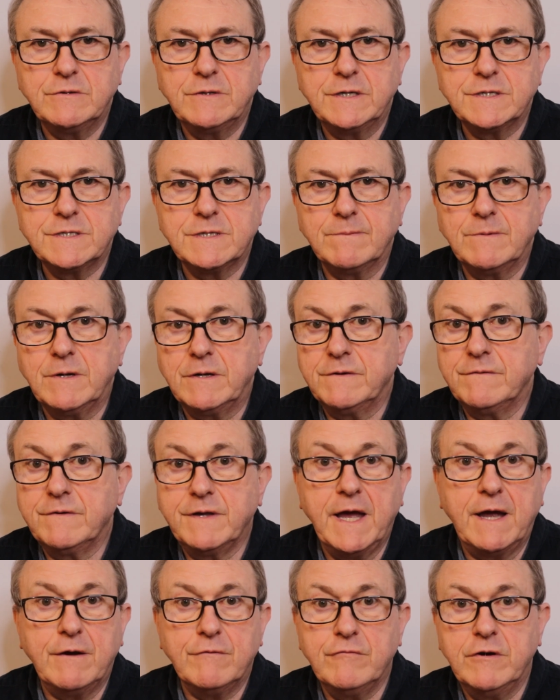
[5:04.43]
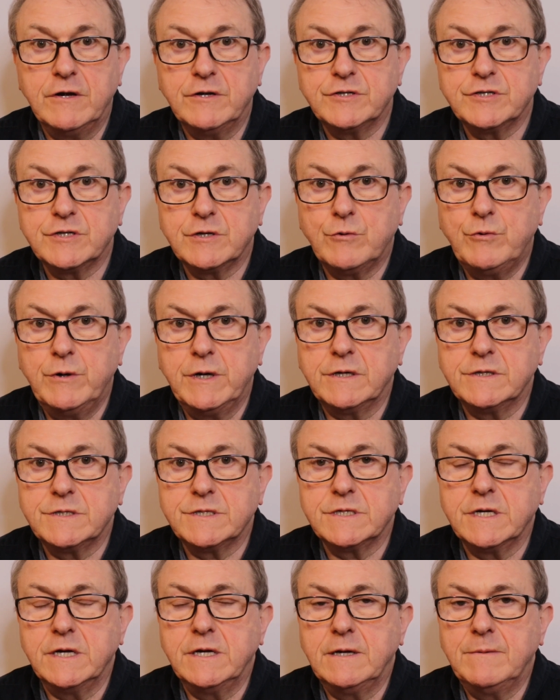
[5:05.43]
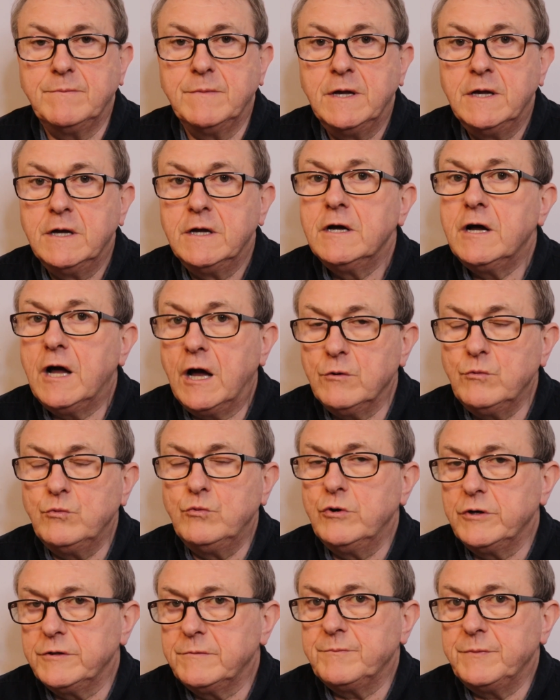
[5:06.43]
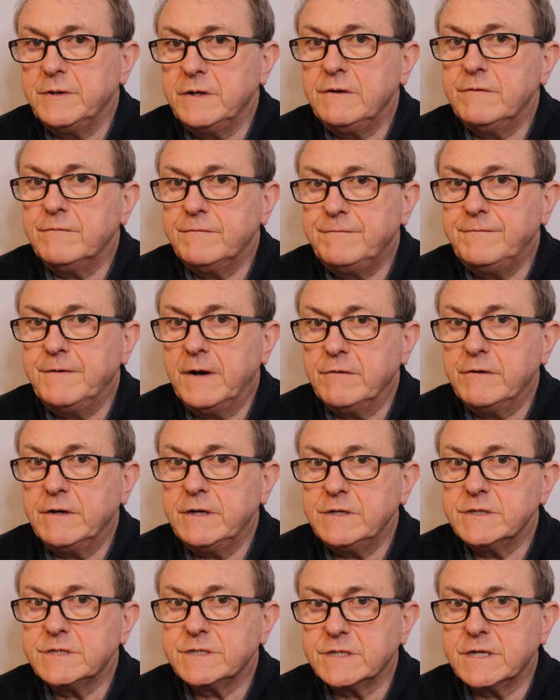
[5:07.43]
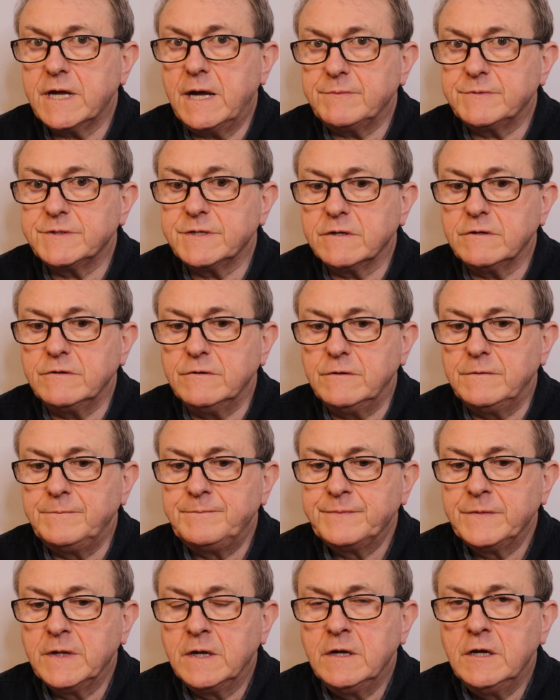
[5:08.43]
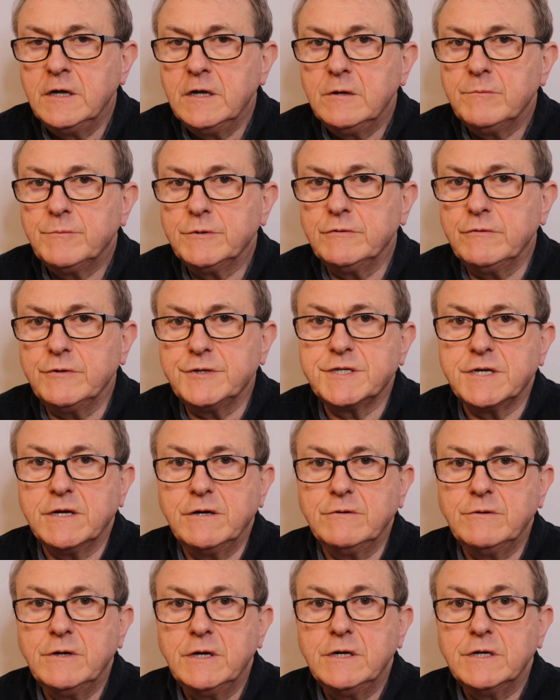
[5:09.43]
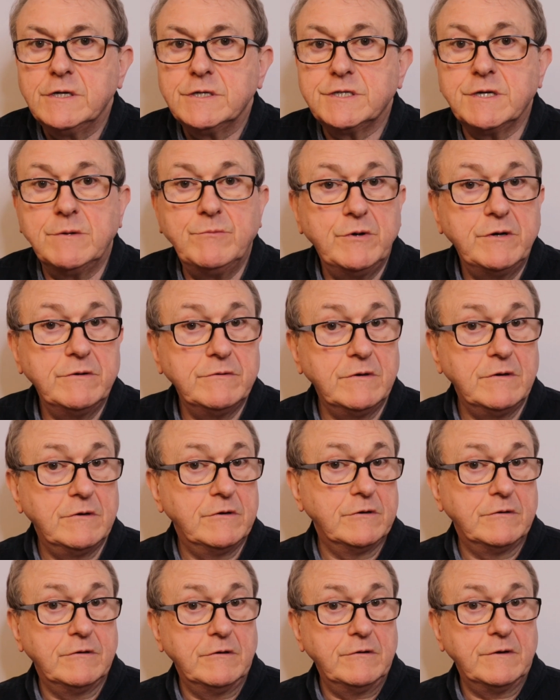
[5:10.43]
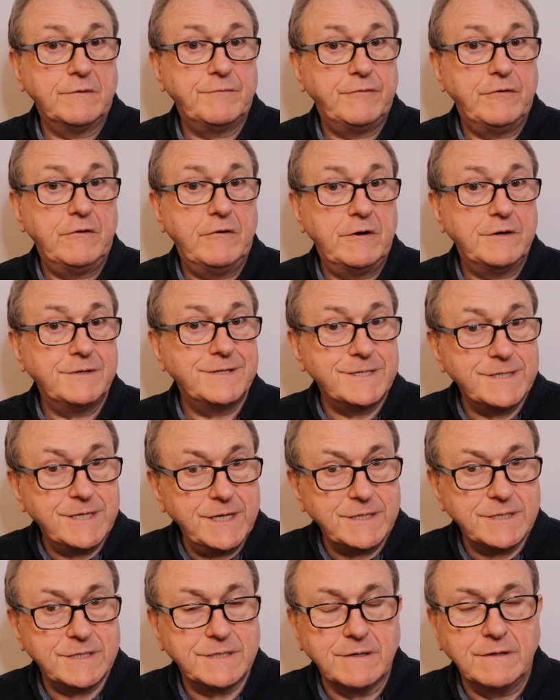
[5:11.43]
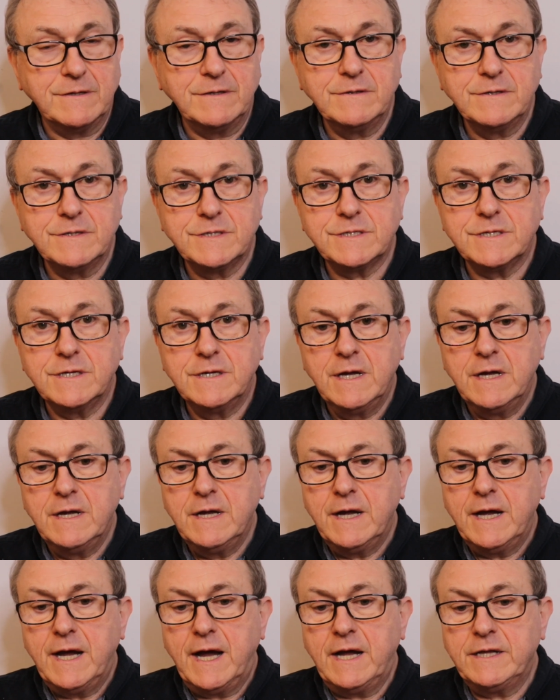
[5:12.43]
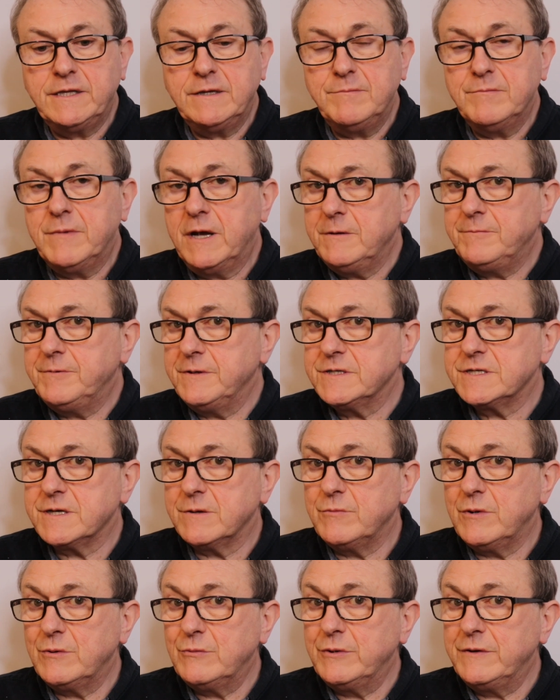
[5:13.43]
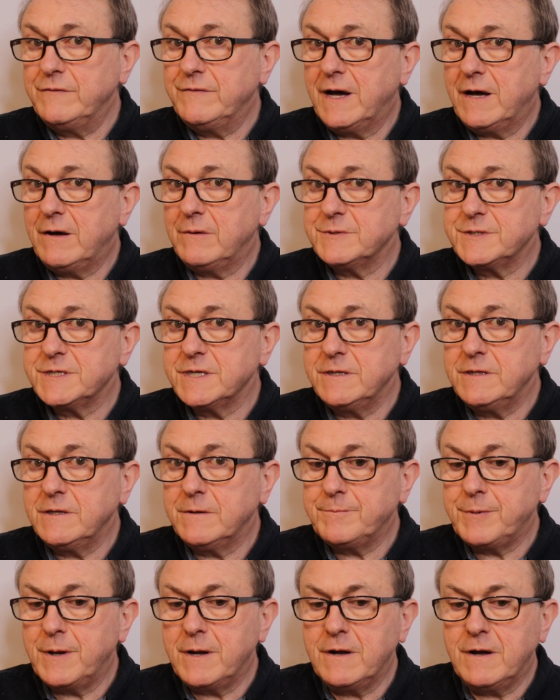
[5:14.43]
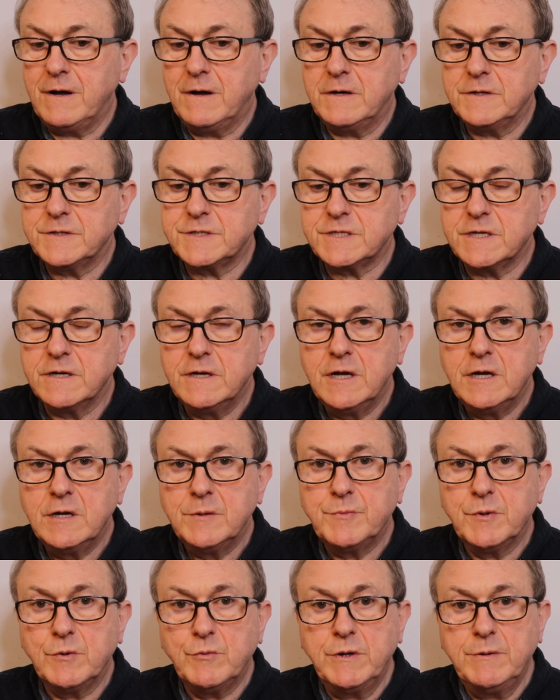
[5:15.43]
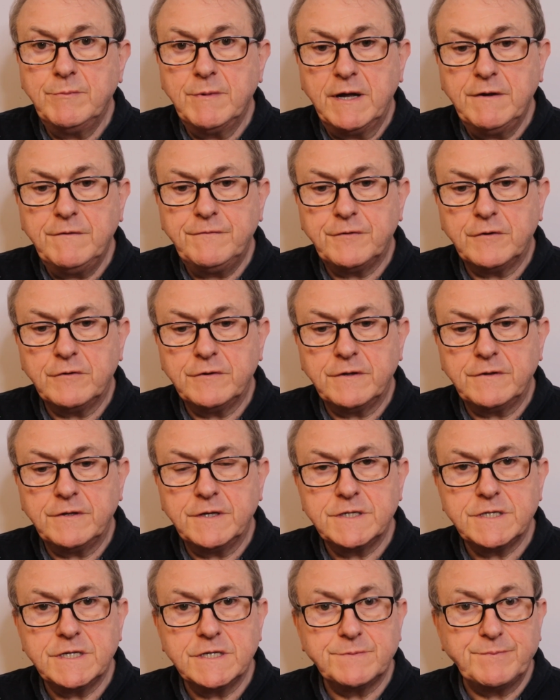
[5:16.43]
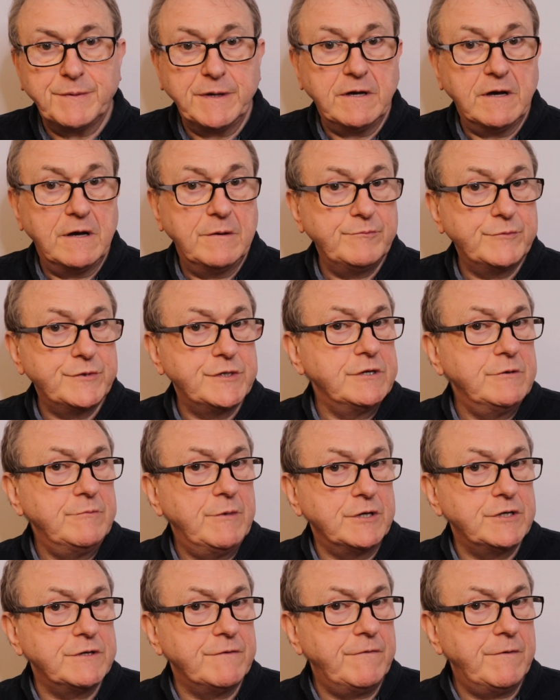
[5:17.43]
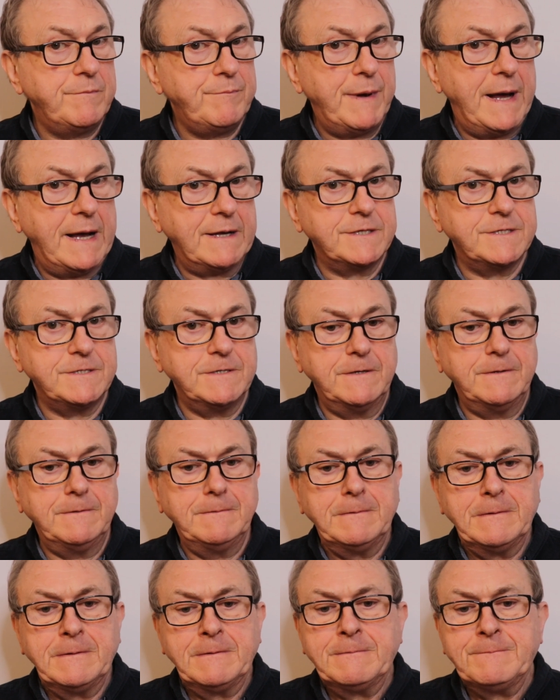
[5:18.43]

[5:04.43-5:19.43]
to you there's some kind of get-rich-quick scheme, I would be very sceptical. But also, someone could look for our assistance, and it may be someone we've helped in the past, but we may feel that this has become too much of a pattern,